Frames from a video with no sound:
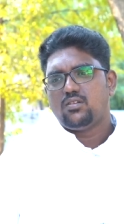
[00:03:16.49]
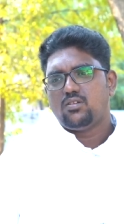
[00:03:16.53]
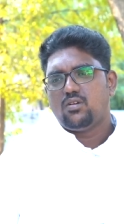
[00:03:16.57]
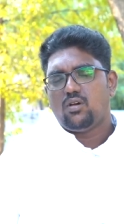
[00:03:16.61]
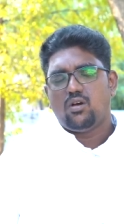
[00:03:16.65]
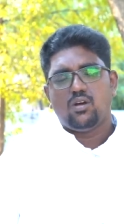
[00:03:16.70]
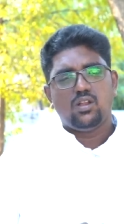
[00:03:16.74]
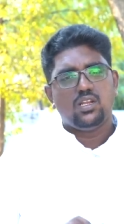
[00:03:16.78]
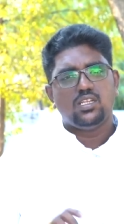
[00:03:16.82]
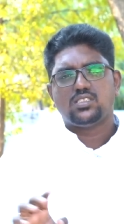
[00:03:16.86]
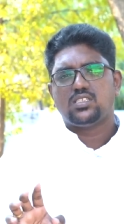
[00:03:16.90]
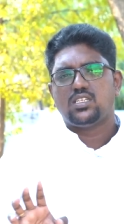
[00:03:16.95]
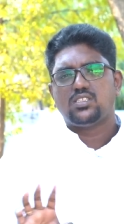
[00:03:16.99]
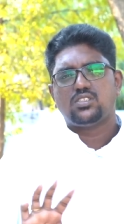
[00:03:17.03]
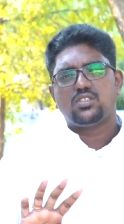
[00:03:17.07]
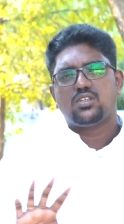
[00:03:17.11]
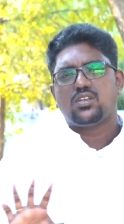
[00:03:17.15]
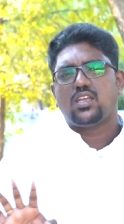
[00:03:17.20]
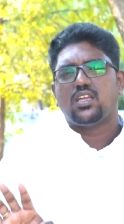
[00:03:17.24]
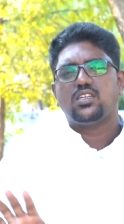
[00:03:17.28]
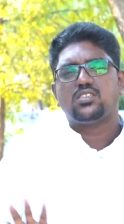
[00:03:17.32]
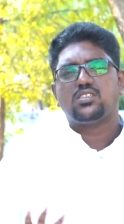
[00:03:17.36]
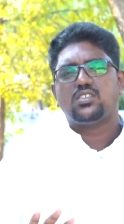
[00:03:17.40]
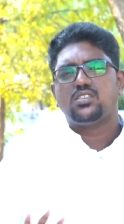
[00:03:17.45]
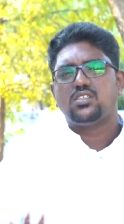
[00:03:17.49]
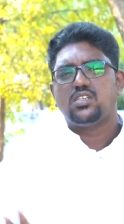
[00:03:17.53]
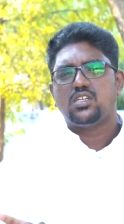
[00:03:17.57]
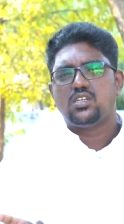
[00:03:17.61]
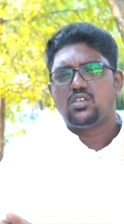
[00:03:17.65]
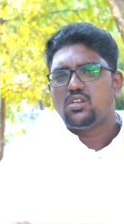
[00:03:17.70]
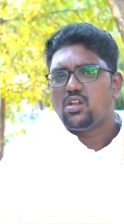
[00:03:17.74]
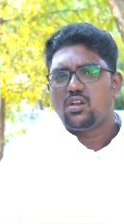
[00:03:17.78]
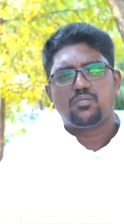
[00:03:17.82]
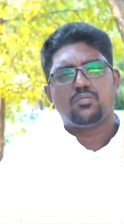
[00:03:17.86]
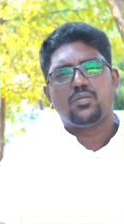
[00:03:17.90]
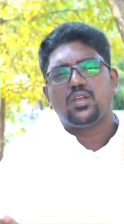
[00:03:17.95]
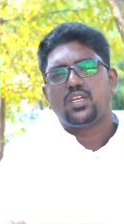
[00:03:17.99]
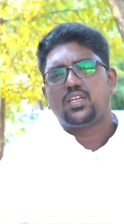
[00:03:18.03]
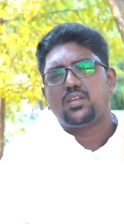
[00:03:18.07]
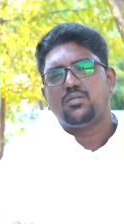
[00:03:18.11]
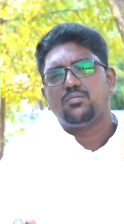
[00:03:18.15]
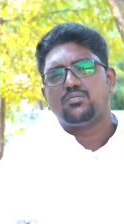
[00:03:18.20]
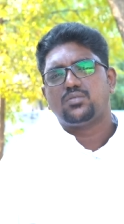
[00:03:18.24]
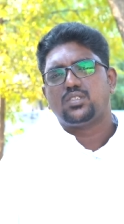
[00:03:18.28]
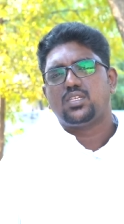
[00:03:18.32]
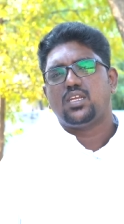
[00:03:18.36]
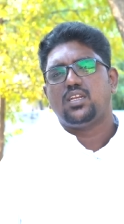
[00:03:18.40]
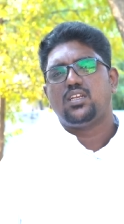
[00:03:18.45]
All his education did not make
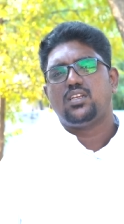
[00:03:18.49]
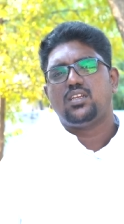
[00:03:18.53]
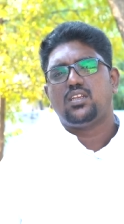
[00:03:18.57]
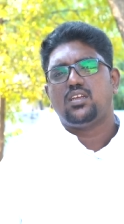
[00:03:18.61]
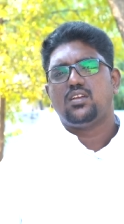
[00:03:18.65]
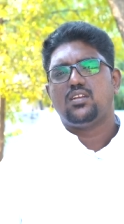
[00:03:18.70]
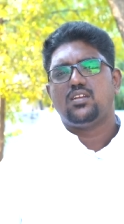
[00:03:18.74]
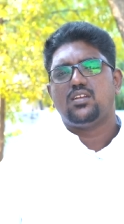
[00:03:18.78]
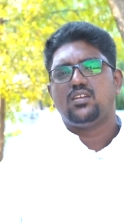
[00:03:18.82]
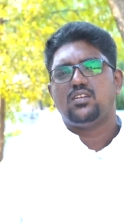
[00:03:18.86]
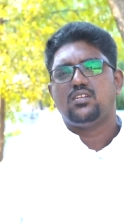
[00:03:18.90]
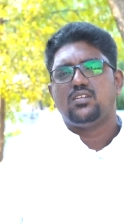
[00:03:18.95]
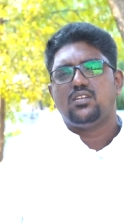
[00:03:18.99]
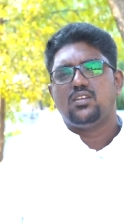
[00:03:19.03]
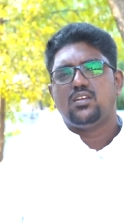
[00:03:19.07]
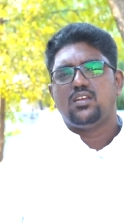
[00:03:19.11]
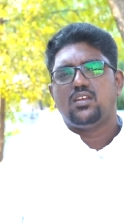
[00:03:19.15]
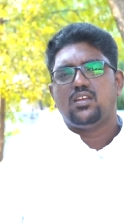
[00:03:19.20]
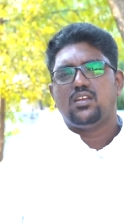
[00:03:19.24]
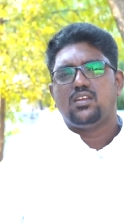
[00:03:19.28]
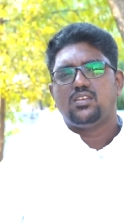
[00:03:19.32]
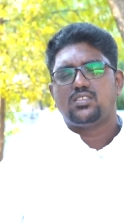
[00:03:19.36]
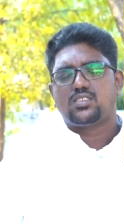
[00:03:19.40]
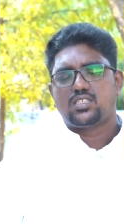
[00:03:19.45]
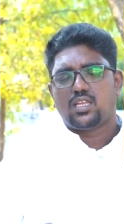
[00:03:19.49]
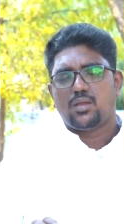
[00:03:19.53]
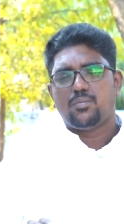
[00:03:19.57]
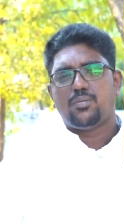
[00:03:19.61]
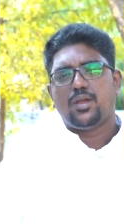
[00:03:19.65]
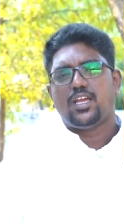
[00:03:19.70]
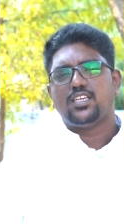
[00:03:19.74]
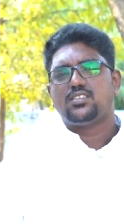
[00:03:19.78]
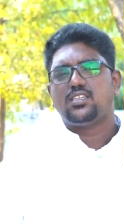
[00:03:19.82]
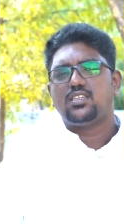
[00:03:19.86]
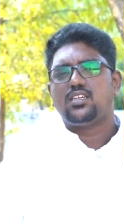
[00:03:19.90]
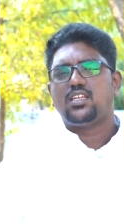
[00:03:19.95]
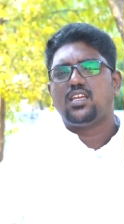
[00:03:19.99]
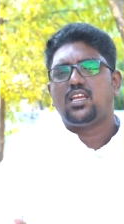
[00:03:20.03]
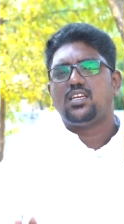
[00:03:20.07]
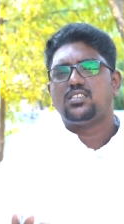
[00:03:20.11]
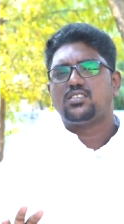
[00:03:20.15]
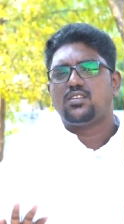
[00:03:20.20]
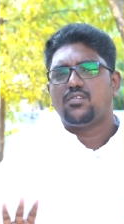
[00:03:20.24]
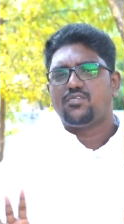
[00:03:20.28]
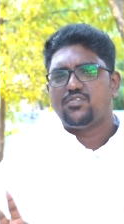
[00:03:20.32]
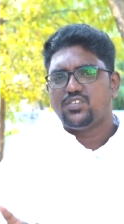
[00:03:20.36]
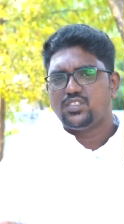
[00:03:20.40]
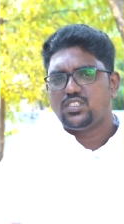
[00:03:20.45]
him saint. His capacity
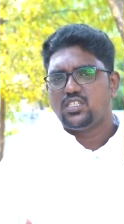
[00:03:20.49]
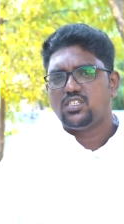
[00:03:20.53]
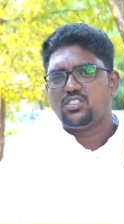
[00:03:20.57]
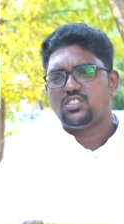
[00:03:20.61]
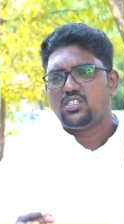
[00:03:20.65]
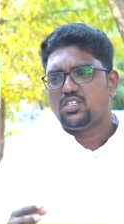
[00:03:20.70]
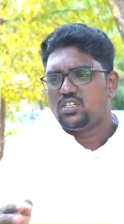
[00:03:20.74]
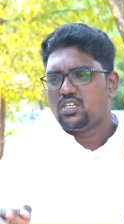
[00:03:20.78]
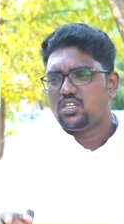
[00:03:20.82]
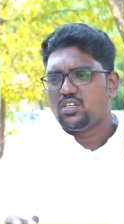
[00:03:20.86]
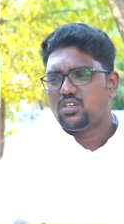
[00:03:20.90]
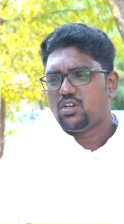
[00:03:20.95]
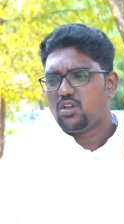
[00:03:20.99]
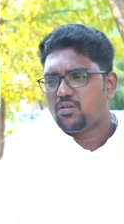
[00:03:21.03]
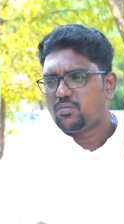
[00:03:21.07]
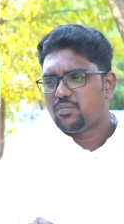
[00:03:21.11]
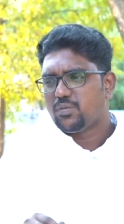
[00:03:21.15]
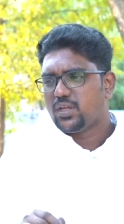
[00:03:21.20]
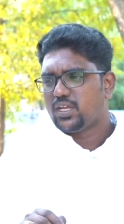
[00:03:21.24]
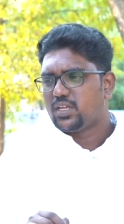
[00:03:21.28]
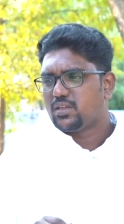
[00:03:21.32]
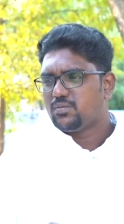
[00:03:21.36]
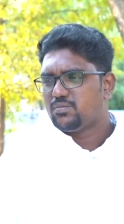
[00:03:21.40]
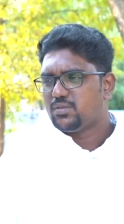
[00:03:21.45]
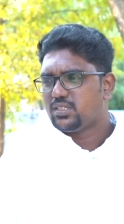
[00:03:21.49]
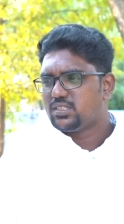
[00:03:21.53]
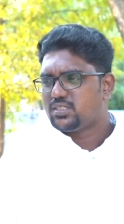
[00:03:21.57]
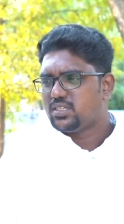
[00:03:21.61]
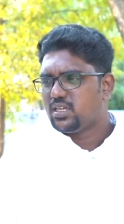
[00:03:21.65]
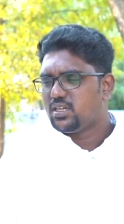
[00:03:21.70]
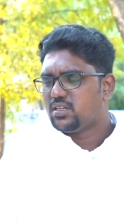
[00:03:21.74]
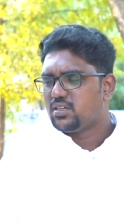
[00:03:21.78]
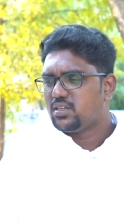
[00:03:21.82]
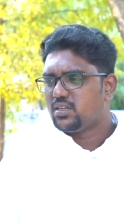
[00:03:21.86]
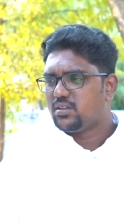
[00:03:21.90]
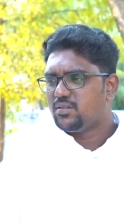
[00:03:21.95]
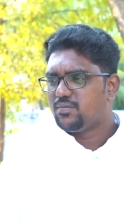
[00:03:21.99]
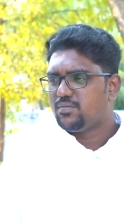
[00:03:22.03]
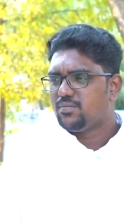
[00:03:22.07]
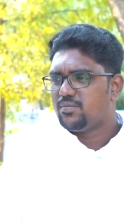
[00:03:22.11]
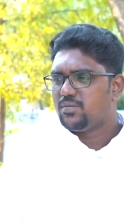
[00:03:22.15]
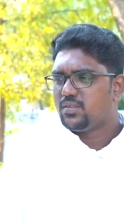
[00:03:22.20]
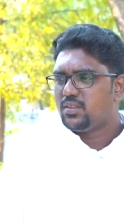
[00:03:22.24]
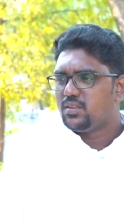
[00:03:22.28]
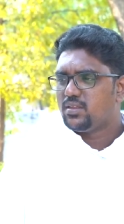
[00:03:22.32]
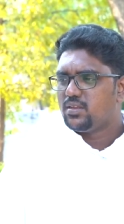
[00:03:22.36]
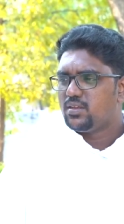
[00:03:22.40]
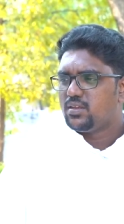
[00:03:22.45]
as a physician did not make him a saint.
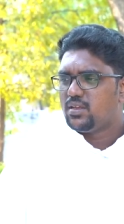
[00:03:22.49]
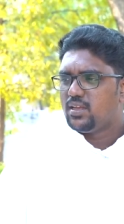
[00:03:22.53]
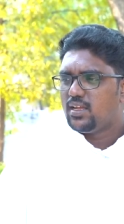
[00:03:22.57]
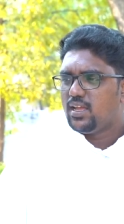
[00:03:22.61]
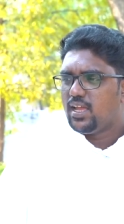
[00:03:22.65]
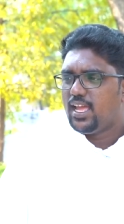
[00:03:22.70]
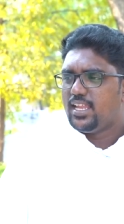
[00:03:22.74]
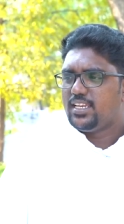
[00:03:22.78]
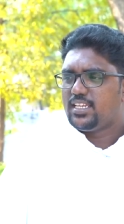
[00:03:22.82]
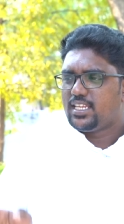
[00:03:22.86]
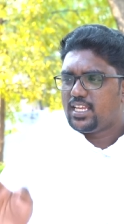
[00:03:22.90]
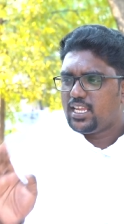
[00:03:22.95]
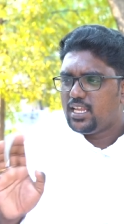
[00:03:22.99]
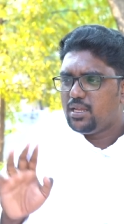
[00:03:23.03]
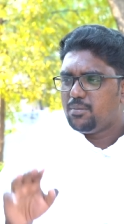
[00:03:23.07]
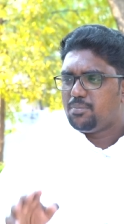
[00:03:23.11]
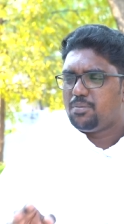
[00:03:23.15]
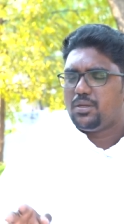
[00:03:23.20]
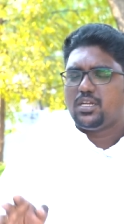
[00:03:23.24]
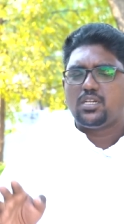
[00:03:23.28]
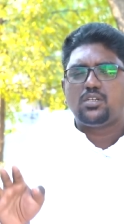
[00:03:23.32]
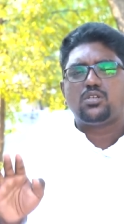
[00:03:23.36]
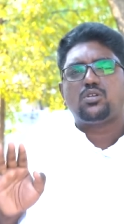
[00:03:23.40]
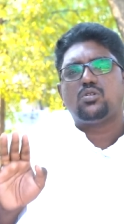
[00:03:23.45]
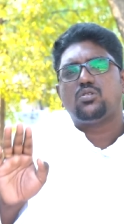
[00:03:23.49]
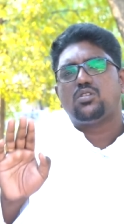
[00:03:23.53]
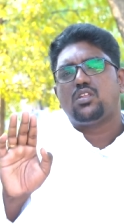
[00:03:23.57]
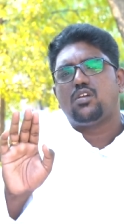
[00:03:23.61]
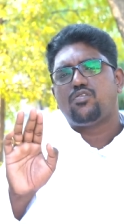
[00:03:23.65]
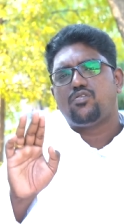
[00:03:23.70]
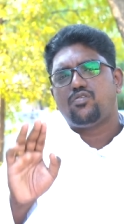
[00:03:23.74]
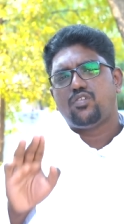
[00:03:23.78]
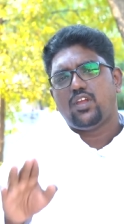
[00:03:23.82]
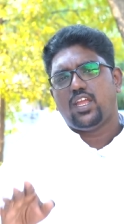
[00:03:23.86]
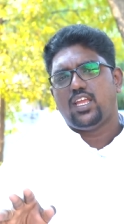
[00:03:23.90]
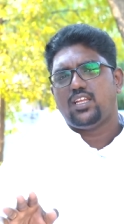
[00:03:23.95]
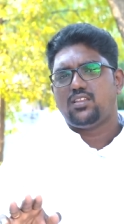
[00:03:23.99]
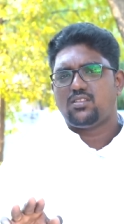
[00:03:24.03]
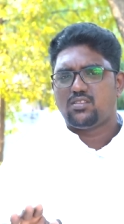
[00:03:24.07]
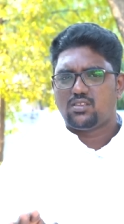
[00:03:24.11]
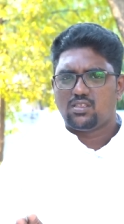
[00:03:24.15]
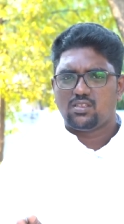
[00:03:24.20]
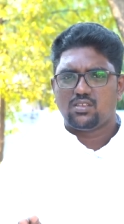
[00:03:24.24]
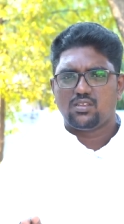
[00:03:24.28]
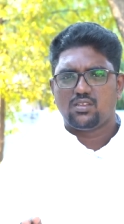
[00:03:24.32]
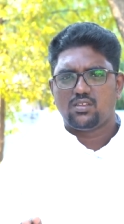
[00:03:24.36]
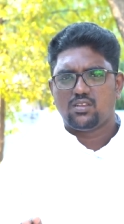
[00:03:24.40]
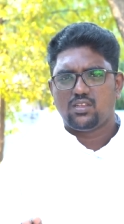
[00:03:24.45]
And keeping to the
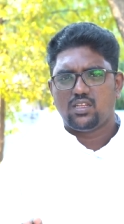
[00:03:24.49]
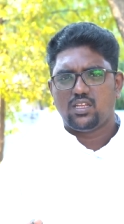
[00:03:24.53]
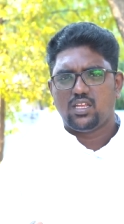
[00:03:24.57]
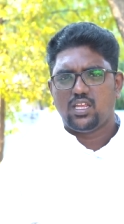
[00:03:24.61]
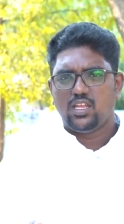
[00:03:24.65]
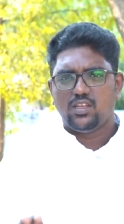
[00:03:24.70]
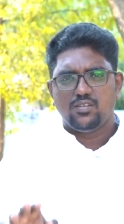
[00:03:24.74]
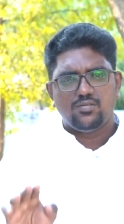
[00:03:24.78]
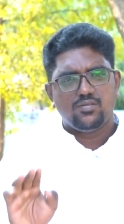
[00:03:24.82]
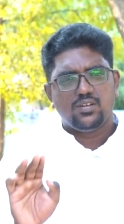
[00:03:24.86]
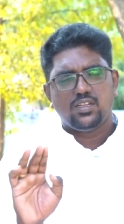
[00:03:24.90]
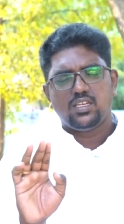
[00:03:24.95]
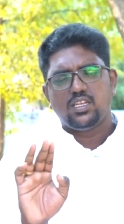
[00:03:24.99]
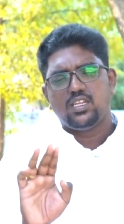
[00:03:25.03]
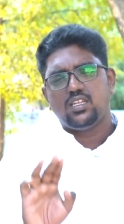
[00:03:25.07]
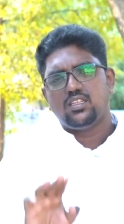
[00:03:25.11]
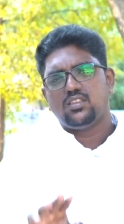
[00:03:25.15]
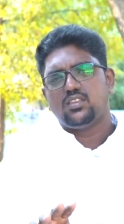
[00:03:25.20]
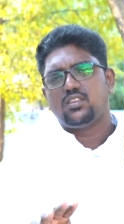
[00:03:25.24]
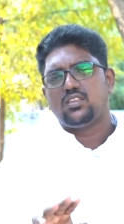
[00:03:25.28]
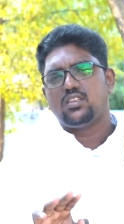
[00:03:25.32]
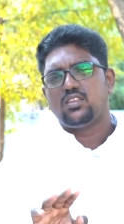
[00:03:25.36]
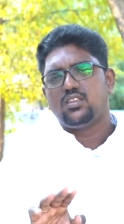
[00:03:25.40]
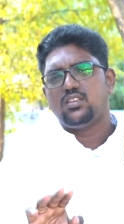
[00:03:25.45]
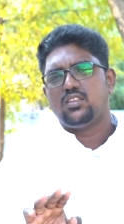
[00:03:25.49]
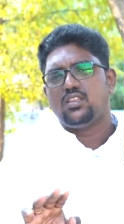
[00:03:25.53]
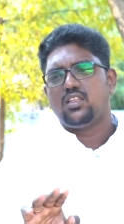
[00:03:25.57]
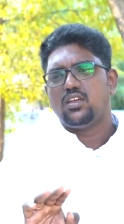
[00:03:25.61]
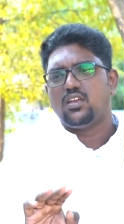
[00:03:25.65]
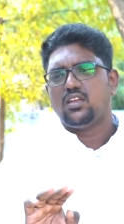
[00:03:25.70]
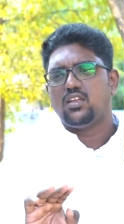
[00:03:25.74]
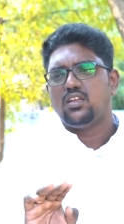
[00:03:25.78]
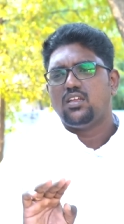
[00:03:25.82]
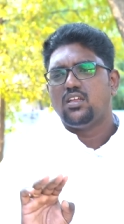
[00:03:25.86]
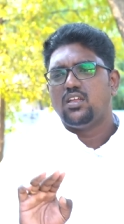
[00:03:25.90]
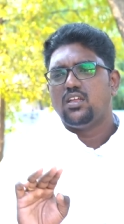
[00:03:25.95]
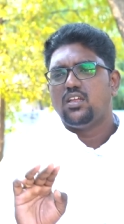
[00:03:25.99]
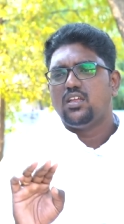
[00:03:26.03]
faith, even in the